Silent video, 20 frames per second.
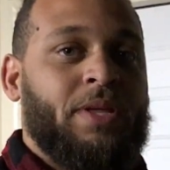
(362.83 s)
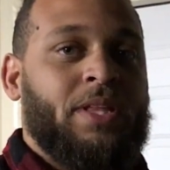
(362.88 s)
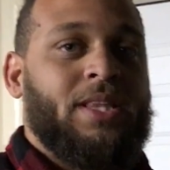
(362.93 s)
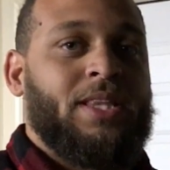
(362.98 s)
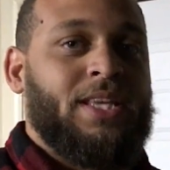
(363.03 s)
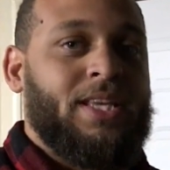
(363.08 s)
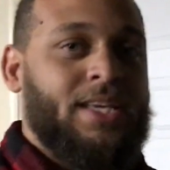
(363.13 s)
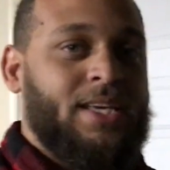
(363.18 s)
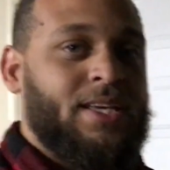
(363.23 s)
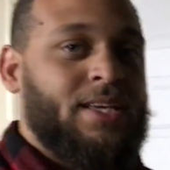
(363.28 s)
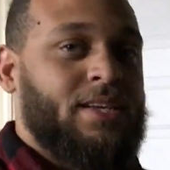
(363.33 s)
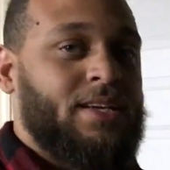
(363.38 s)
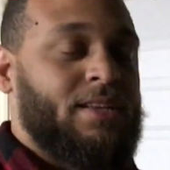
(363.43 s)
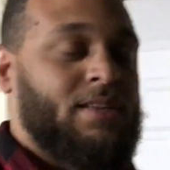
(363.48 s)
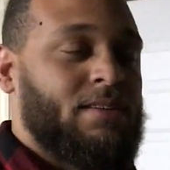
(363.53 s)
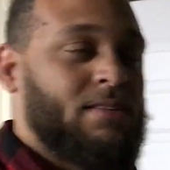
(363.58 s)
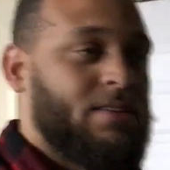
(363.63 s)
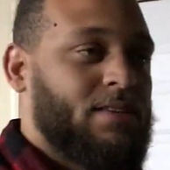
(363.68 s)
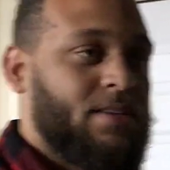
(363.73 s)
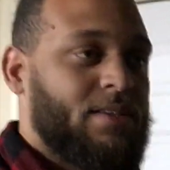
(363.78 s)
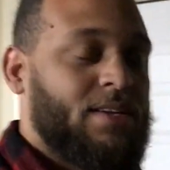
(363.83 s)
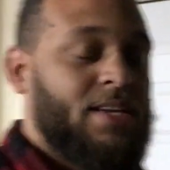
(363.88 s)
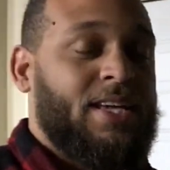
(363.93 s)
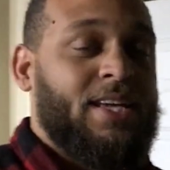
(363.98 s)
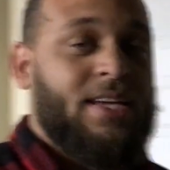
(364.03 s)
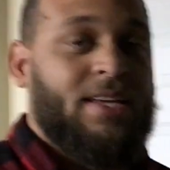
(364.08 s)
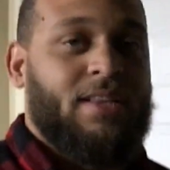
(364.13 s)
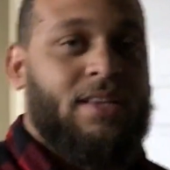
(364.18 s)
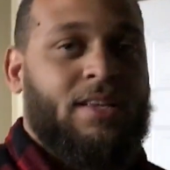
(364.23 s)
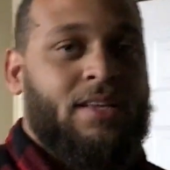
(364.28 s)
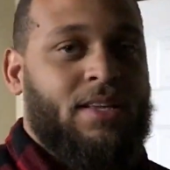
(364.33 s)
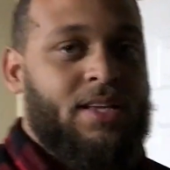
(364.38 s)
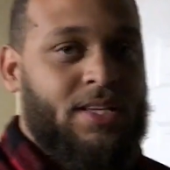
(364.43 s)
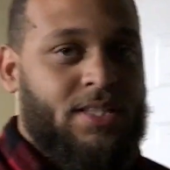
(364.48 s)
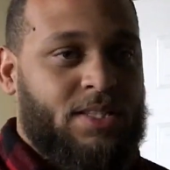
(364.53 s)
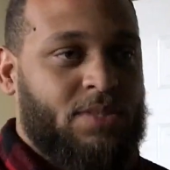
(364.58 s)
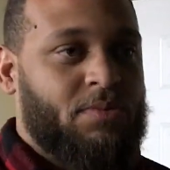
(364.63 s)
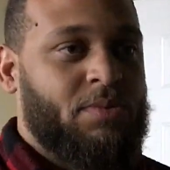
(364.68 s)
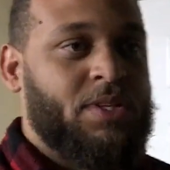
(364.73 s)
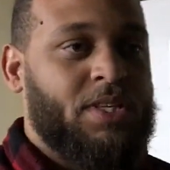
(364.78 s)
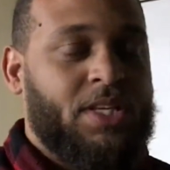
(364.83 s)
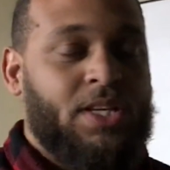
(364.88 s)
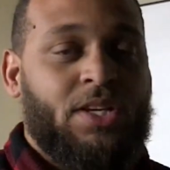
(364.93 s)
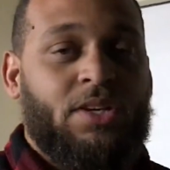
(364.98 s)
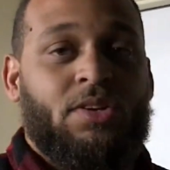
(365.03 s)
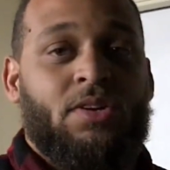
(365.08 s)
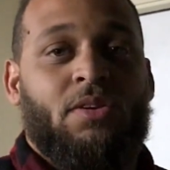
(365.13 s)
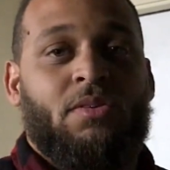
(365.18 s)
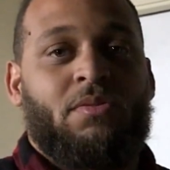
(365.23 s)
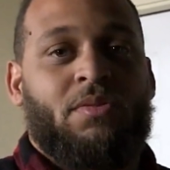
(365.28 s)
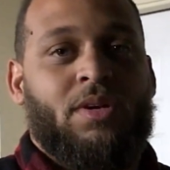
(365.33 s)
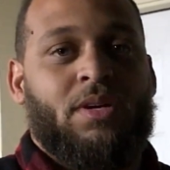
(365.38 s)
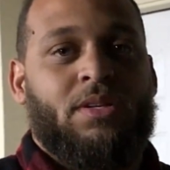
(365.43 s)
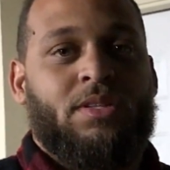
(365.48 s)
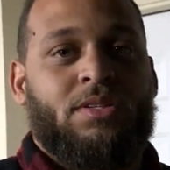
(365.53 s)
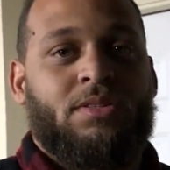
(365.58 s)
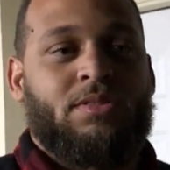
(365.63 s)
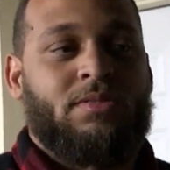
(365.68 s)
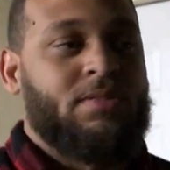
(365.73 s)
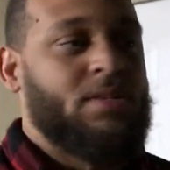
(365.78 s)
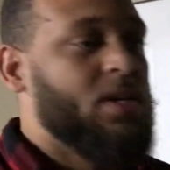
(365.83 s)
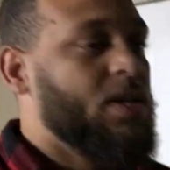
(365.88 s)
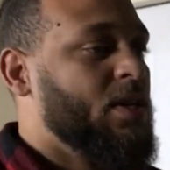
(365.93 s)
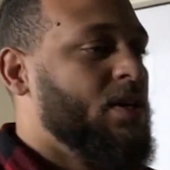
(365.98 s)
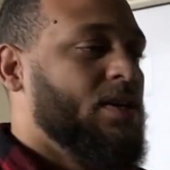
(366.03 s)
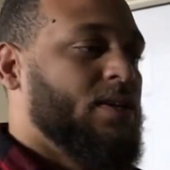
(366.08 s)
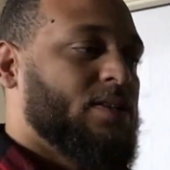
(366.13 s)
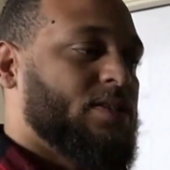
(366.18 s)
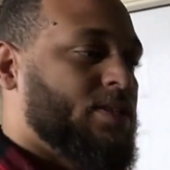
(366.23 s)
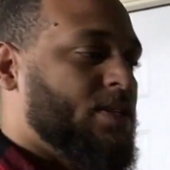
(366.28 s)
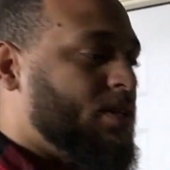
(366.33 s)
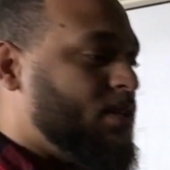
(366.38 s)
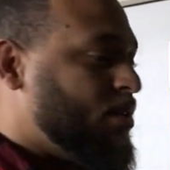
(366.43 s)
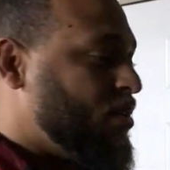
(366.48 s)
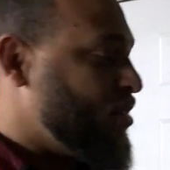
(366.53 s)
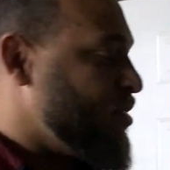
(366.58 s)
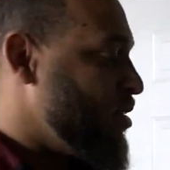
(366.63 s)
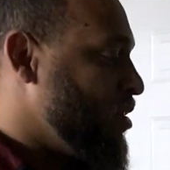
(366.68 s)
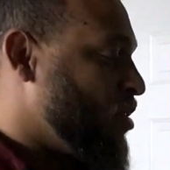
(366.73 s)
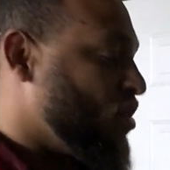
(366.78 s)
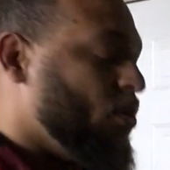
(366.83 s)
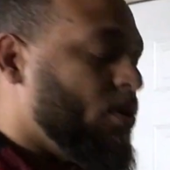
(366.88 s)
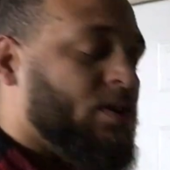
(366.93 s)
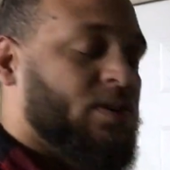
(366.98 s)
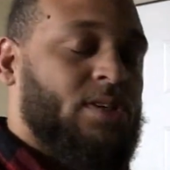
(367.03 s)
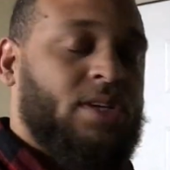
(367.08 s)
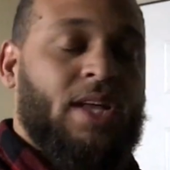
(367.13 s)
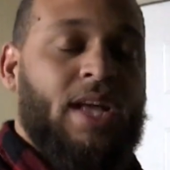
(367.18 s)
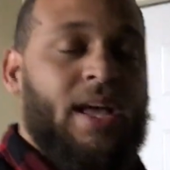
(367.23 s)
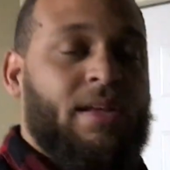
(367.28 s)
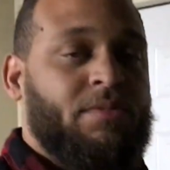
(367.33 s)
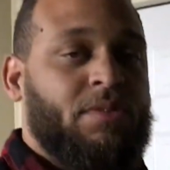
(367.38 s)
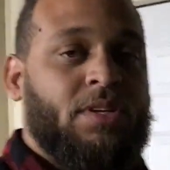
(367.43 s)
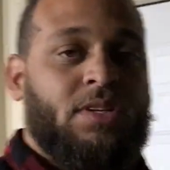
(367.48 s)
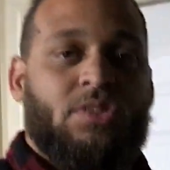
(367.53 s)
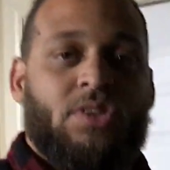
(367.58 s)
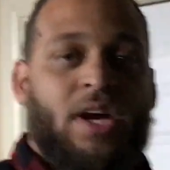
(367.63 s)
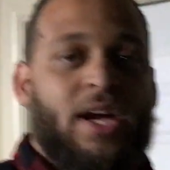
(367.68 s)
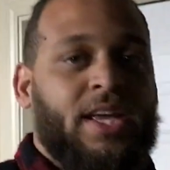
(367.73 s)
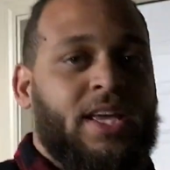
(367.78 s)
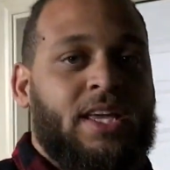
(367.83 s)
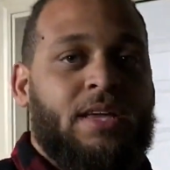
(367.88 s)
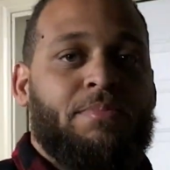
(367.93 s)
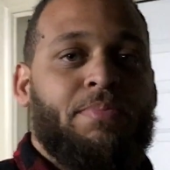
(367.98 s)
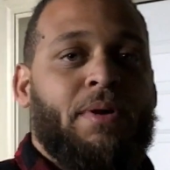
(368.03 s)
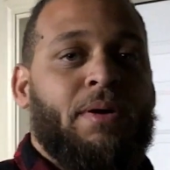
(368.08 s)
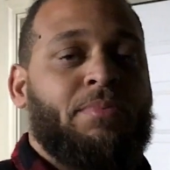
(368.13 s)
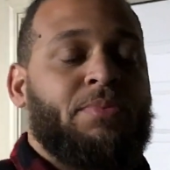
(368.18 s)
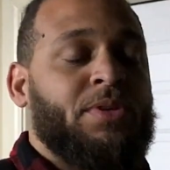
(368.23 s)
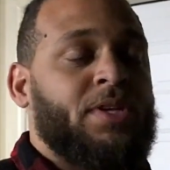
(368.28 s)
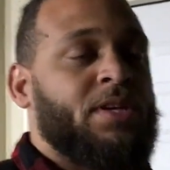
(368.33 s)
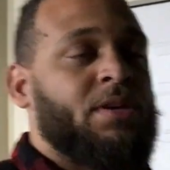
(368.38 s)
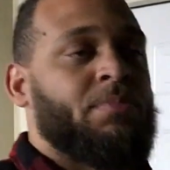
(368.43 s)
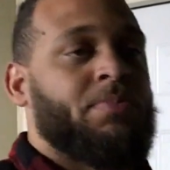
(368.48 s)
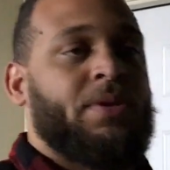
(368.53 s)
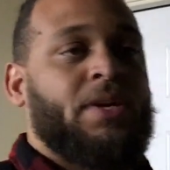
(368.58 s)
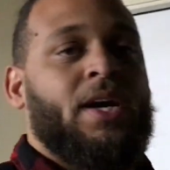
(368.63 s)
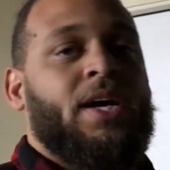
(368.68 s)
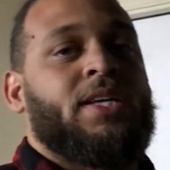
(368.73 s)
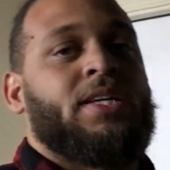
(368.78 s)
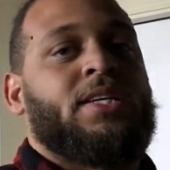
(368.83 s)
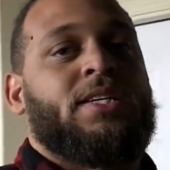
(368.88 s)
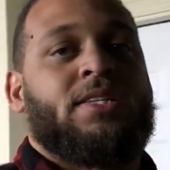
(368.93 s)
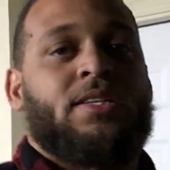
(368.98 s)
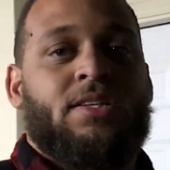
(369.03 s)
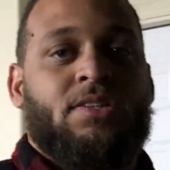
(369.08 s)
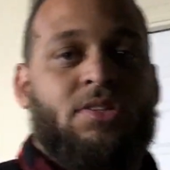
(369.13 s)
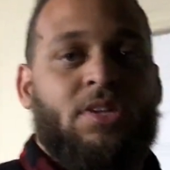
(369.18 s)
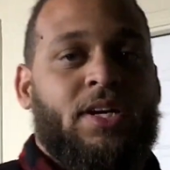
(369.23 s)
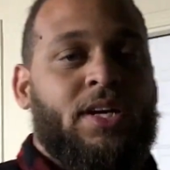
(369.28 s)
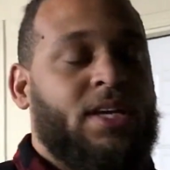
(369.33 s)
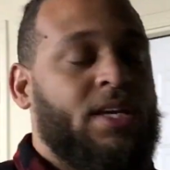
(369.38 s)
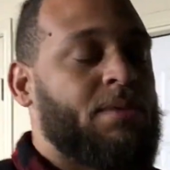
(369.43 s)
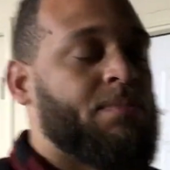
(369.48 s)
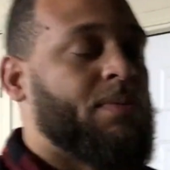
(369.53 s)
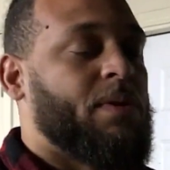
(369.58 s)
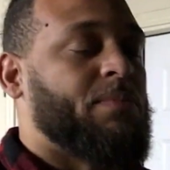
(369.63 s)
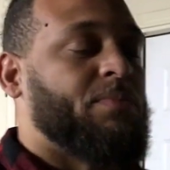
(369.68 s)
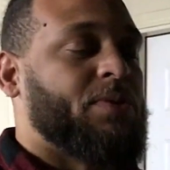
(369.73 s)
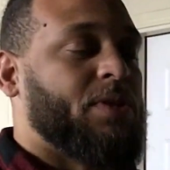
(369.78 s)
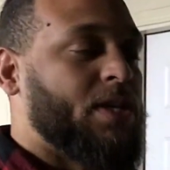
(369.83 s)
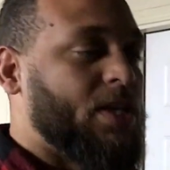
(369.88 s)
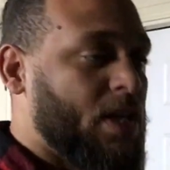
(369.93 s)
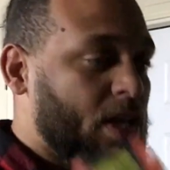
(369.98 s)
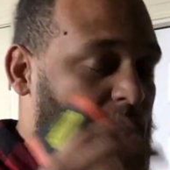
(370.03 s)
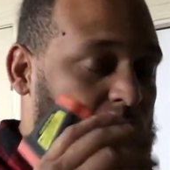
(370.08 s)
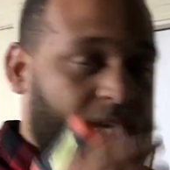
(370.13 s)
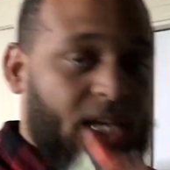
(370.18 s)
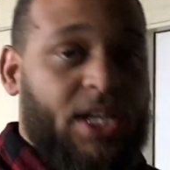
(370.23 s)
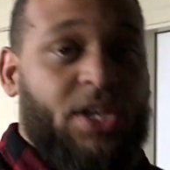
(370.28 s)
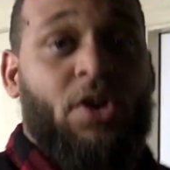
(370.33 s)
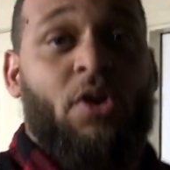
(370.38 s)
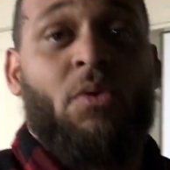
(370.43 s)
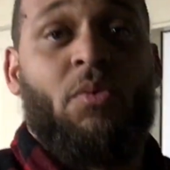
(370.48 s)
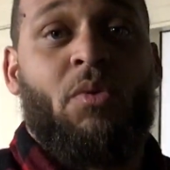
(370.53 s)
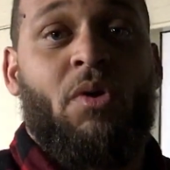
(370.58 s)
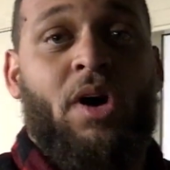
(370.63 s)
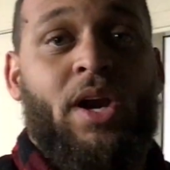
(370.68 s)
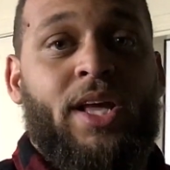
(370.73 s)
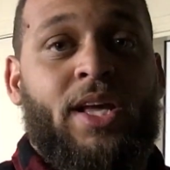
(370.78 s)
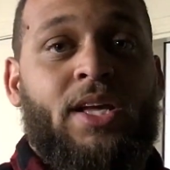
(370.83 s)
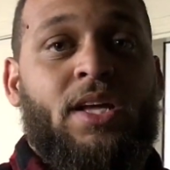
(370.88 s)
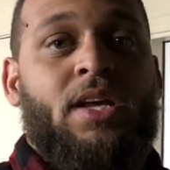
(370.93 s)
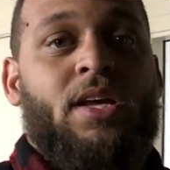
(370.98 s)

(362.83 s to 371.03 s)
leaking heat, and that's the one thing you don't want to do, because then your coil is going to have to try and keep up with it. Your PID is going to try and keep up with it. You don't want it.